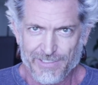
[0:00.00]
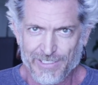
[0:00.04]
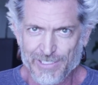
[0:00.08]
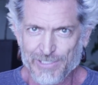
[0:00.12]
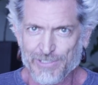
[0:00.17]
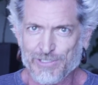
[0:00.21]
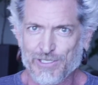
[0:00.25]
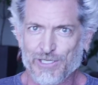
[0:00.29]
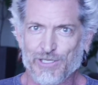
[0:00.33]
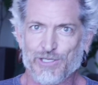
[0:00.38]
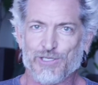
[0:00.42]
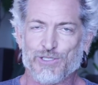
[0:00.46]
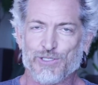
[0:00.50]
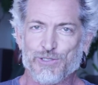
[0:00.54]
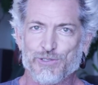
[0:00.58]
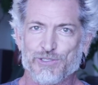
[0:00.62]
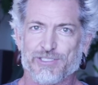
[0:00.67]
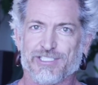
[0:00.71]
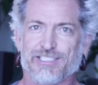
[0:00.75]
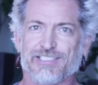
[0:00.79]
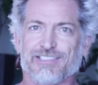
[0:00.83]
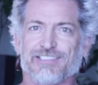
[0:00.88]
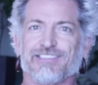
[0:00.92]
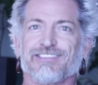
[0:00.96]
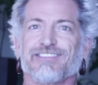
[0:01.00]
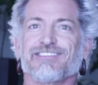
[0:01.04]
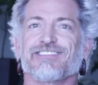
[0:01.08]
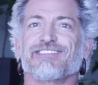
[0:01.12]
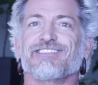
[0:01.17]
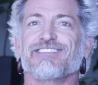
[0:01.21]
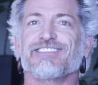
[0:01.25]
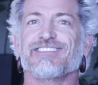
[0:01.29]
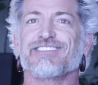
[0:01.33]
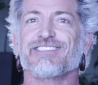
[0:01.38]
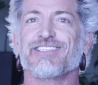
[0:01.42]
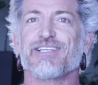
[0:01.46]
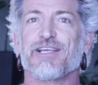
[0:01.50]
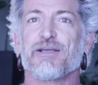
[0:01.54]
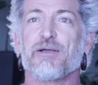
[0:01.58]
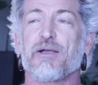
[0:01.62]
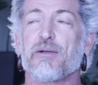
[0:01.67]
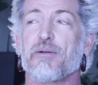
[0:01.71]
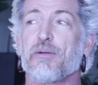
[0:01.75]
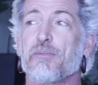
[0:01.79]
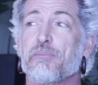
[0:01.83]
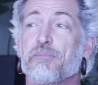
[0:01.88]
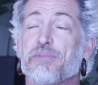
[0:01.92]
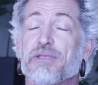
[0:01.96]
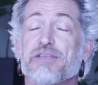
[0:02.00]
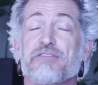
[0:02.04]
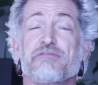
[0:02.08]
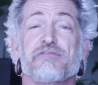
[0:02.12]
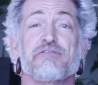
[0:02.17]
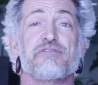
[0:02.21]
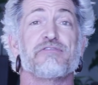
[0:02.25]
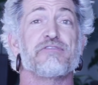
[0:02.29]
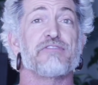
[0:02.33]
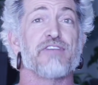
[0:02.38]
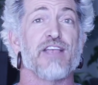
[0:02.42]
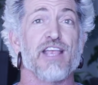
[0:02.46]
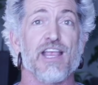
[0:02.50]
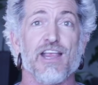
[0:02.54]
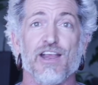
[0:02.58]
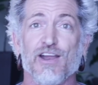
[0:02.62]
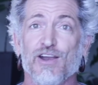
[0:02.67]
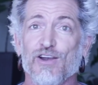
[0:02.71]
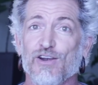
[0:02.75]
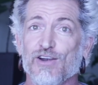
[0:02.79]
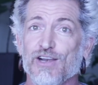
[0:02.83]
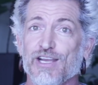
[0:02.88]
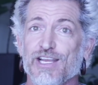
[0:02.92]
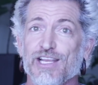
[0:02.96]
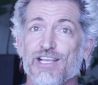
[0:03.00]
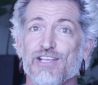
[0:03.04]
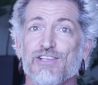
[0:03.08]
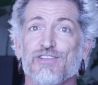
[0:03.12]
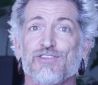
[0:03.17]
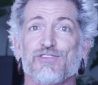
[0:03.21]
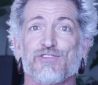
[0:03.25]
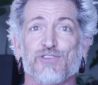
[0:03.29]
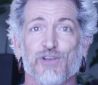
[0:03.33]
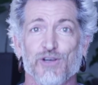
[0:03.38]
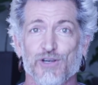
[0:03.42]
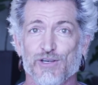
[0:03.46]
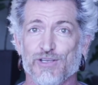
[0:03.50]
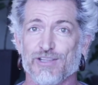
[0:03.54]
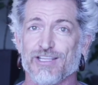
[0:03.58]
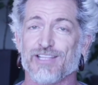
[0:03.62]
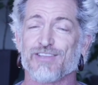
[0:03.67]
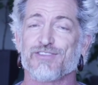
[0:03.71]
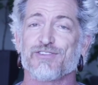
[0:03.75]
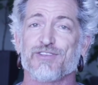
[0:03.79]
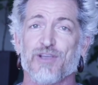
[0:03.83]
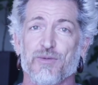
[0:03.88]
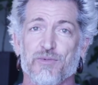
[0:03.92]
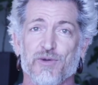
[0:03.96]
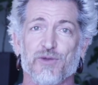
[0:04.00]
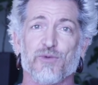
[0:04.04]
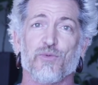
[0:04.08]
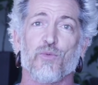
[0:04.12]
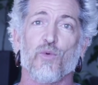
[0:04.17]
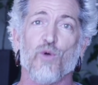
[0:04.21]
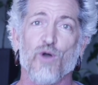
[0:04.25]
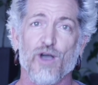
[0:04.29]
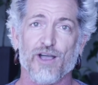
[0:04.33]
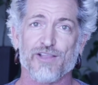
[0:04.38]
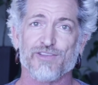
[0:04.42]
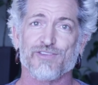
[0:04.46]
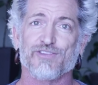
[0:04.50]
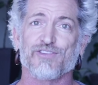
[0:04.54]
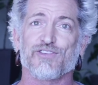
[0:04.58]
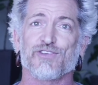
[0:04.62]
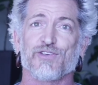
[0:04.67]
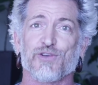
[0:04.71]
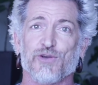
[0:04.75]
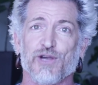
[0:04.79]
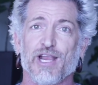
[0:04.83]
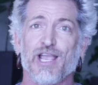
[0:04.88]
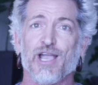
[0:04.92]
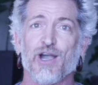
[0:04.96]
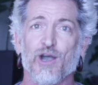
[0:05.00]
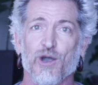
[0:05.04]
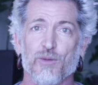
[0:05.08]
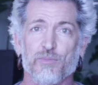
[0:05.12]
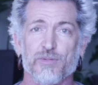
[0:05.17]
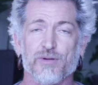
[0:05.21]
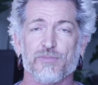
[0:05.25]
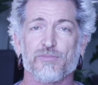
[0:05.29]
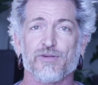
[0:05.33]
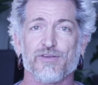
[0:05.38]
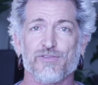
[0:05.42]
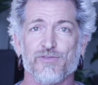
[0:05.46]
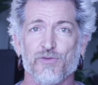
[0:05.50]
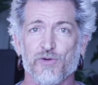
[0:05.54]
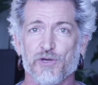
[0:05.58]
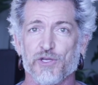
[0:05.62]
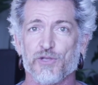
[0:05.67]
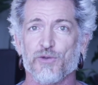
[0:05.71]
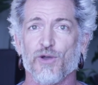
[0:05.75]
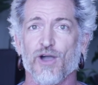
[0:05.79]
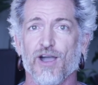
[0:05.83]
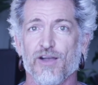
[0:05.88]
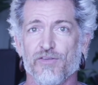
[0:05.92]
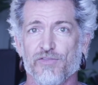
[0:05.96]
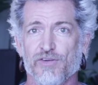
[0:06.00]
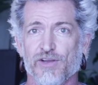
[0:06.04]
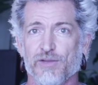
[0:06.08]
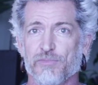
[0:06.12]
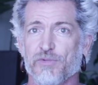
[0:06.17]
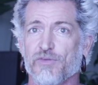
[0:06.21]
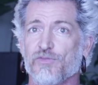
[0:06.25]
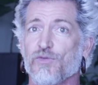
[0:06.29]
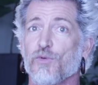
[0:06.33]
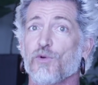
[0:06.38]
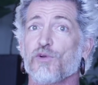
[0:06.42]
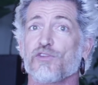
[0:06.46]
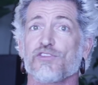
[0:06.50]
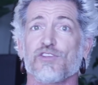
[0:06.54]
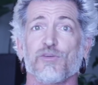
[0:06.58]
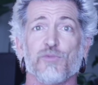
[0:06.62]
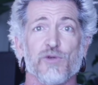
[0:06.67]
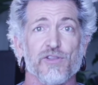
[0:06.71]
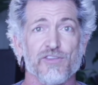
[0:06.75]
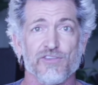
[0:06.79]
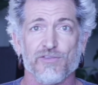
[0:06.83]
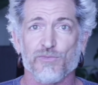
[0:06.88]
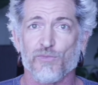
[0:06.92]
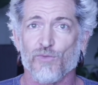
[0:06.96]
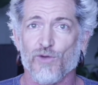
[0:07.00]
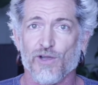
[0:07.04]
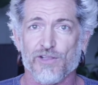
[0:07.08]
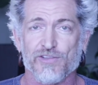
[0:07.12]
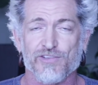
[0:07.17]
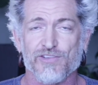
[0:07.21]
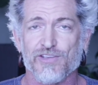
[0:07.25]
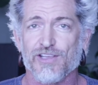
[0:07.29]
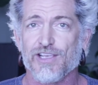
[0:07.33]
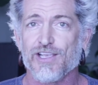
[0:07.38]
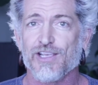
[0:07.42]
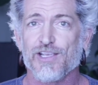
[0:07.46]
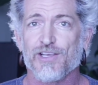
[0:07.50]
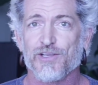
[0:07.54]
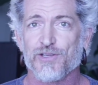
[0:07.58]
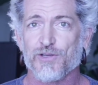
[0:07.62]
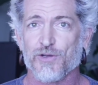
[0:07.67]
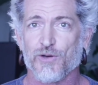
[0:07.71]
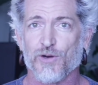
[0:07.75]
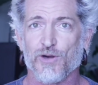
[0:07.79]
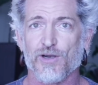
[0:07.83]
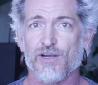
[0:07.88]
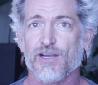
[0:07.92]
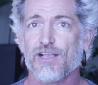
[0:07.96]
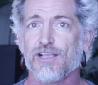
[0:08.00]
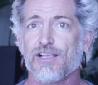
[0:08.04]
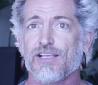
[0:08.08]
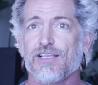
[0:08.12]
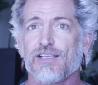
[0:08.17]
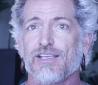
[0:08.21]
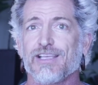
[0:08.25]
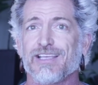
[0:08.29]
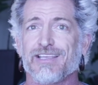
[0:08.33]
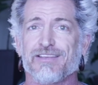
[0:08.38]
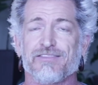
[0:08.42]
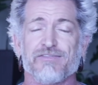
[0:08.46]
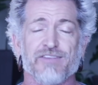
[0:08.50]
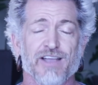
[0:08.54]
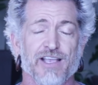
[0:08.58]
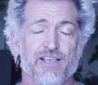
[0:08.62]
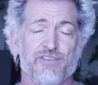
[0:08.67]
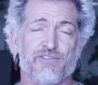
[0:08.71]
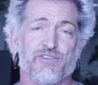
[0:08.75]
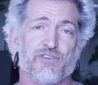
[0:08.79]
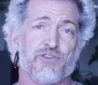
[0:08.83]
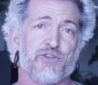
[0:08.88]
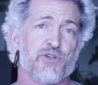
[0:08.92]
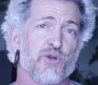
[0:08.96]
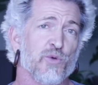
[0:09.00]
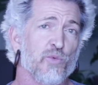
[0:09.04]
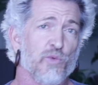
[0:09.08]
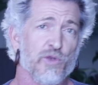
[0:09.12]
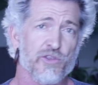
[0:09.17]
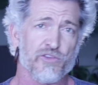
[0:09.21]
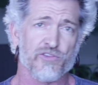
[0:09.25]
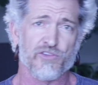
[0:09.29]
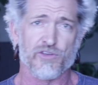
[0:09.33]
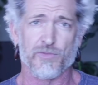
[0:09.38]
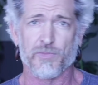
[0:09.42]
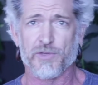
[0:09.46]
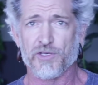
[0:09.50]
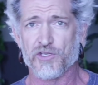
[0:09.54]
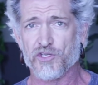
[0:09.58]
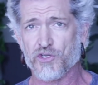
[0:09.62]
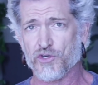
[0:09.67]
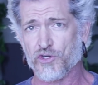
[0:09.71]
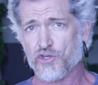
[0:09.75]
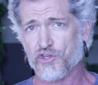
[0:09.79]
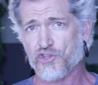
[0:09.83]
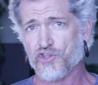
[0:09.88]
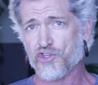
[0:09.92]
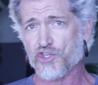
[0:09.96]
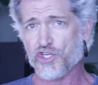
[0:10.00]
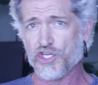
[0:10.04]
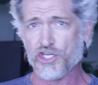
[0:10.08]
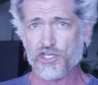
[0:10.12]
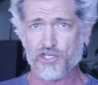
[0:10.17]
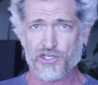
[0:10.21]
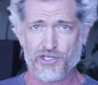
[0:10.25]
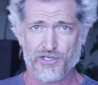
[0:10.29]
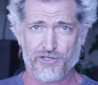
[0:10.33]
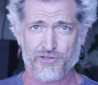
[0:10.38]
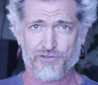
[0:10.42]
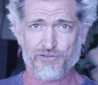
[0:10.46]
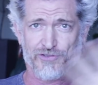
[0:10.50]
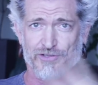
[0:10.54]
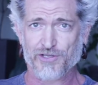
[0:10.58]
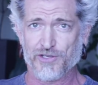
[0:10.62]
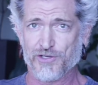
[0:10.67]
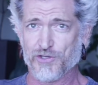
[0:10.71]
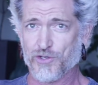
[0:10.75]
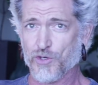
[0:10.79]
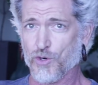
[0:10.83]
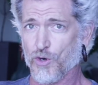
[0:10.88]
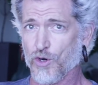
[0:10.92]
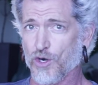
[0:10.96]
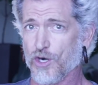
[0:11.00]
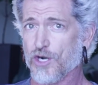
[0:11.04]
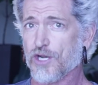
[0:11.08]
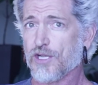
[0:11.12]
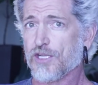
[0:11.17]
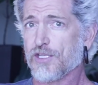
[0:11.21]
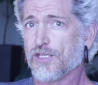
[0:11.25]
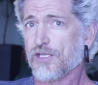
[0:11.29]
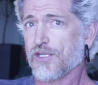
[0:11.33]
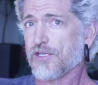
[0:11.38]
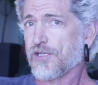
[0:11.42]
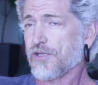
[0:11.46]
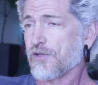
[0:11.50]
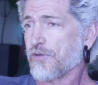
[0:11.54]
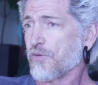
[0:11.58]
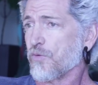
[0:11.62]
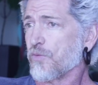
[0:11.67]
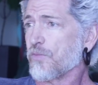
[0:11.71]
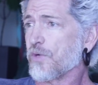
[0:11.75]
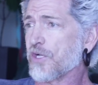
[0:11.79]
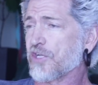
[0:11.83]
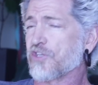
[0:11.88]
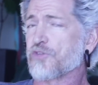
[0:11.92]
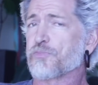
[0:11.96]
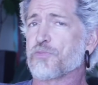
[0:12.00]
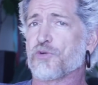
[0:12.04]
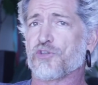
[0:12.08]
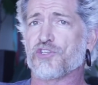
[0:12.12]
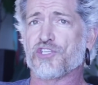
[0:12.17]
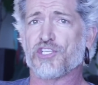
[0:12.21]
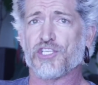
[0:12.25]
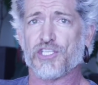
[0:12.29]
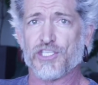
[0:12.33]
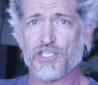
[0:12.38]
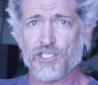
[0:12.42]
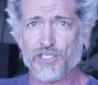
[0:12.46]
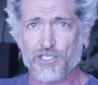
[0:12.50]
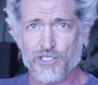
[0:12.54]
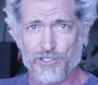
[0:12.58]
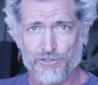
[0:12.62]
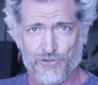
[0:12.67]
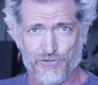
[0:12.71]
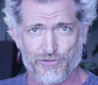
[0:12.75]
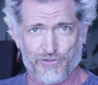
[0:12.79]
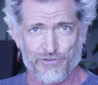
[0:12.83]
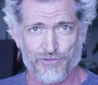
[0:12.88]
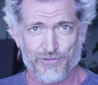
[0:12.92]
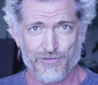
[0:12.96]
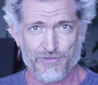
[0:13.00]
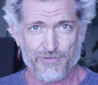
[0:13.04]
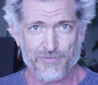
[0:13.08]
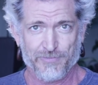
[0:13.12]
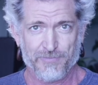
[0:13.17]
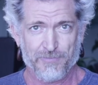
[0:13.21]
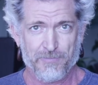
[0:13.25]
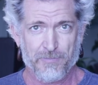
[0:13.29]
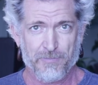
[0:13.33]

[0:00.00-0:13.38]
in conclusion, be very certain that someone wants your help before you offer it, before someone wants your advice and your wisdom and your genius and your expertise.